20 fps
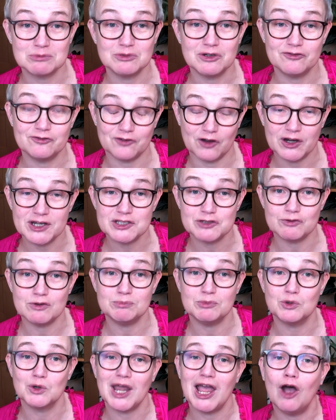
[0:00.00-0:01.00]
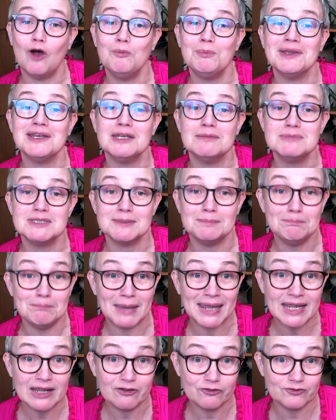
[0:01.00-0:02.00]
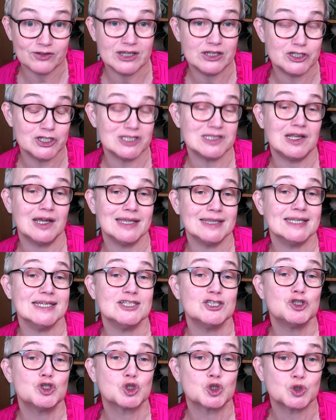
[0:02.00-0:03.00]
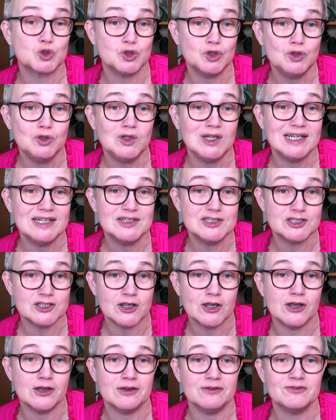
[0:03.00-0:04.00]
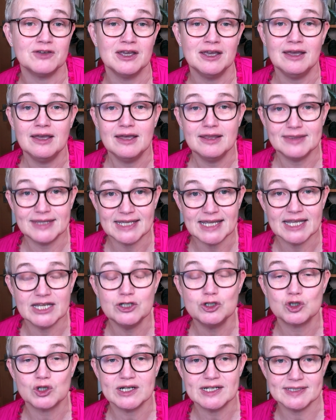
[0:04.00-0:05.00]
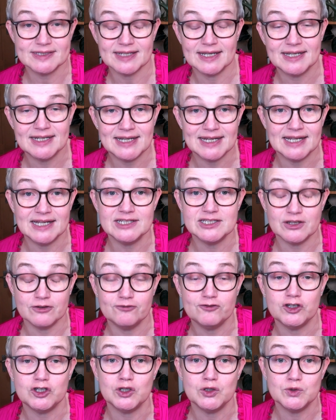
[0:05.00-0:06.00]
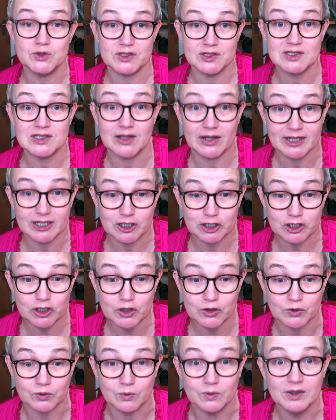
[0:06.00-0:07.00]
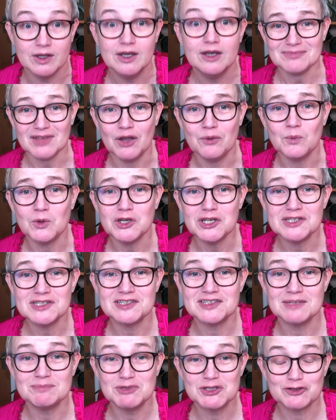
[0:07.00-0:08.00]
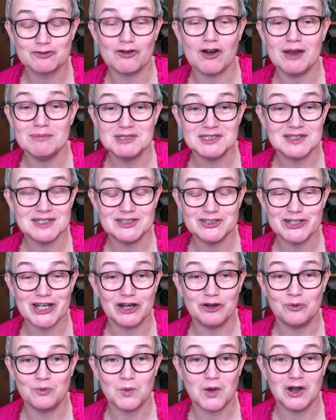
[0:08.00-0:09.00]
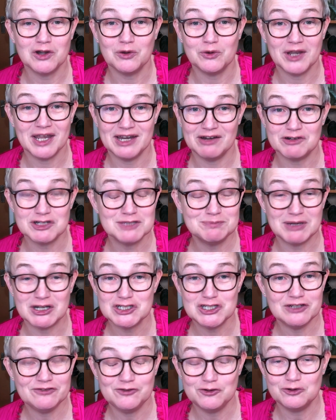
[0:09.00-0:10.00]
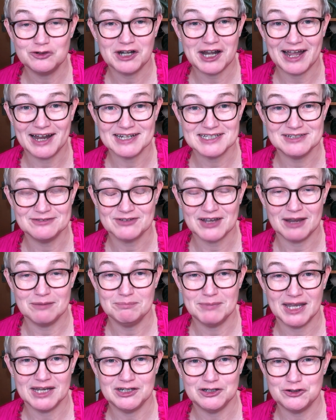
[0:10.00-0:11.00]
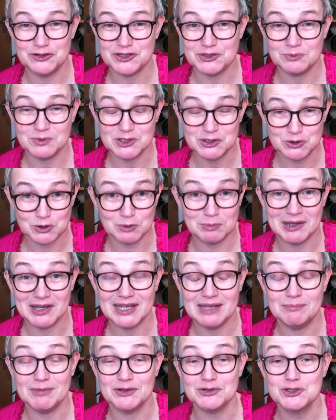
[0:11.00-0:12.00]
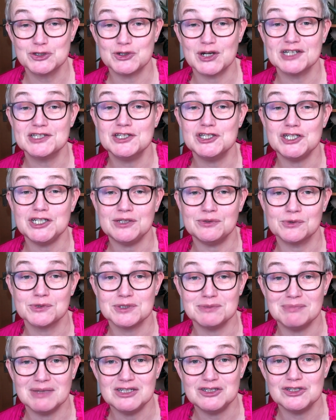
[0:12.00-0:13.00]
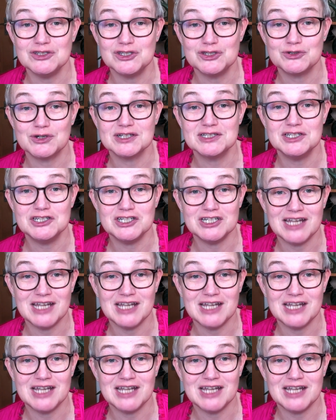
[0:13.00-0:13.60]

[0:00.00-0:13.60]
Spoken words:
advisory board, helping them to make features like this truly serve the interests and needs of users like you. I want you to subscribe to this channel while you're here, especially if you're an ActiveCampaign user. We talk about email strategy, automation strategy,